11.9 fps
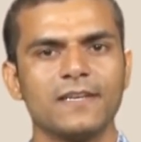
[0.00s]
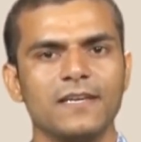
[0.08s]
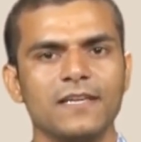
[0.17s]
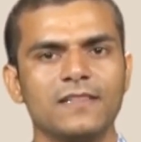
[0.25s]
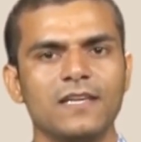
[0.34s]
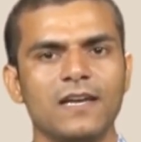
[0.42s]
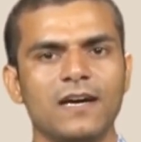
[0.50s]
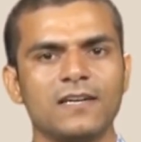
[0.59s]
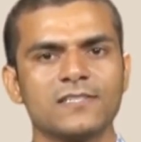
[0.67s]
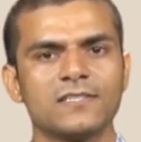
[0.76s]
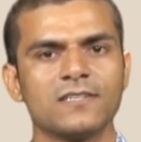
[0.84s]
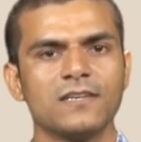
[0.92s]
In the
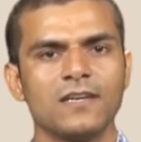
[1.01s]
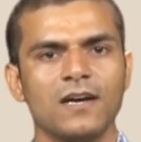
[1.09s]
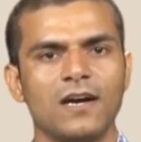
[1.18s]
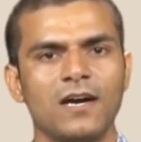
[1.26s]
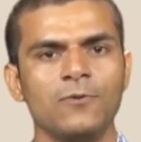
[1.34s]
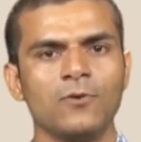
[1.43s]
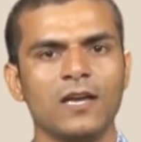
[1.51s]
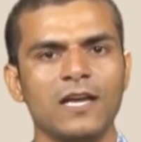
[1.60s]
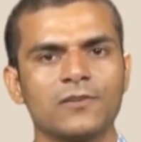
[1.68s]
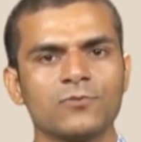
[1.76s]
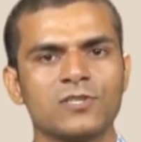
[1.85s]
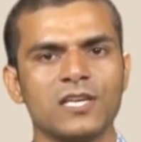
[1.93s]
last, I would
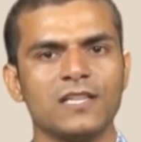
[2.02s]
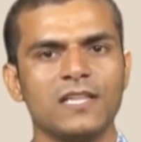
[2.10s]
like to say